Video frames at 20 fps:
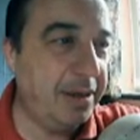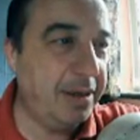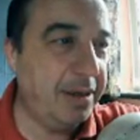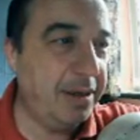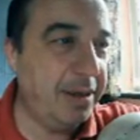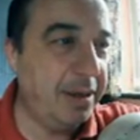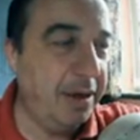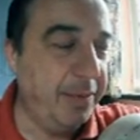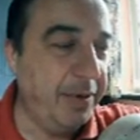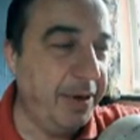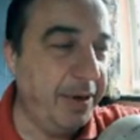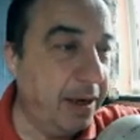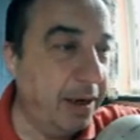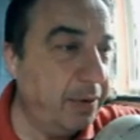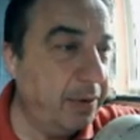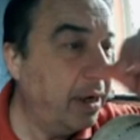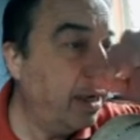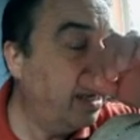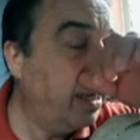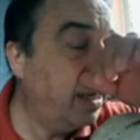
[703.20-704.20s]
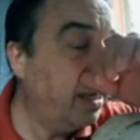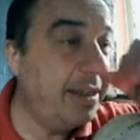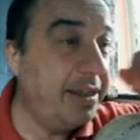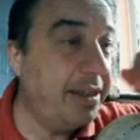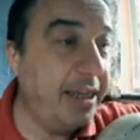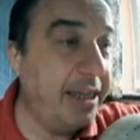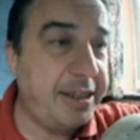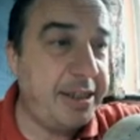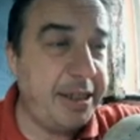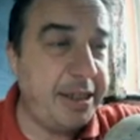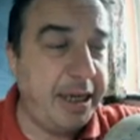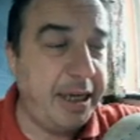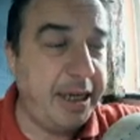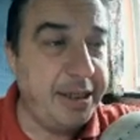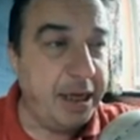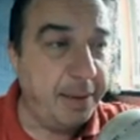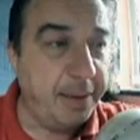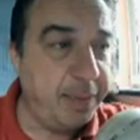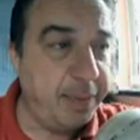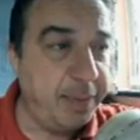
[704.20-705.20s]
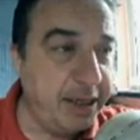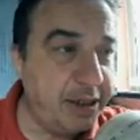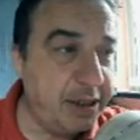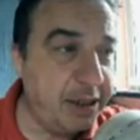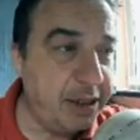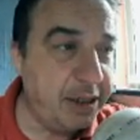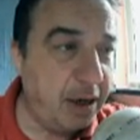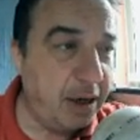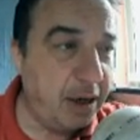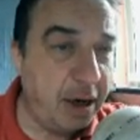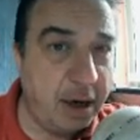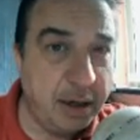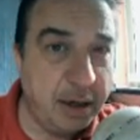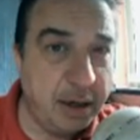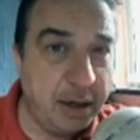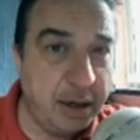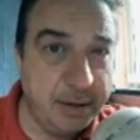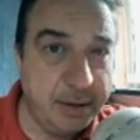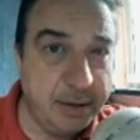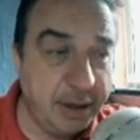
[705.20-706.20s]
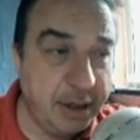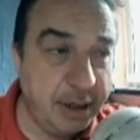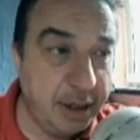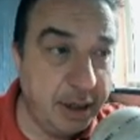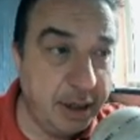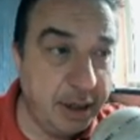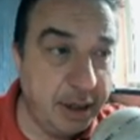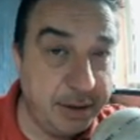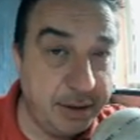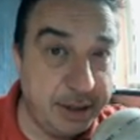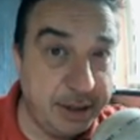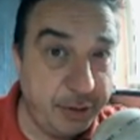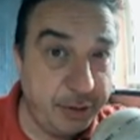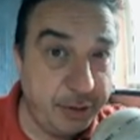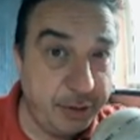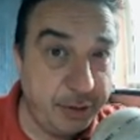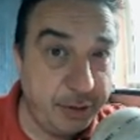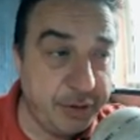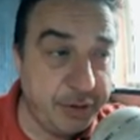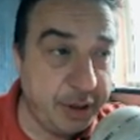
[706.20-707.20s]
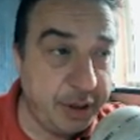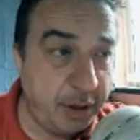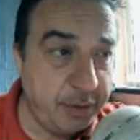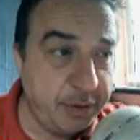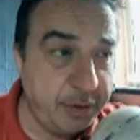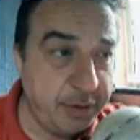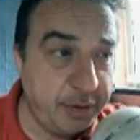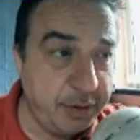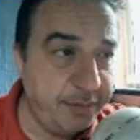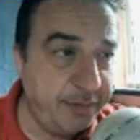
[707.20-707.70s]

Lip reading: There we go. This is at a place on the South Wales coast,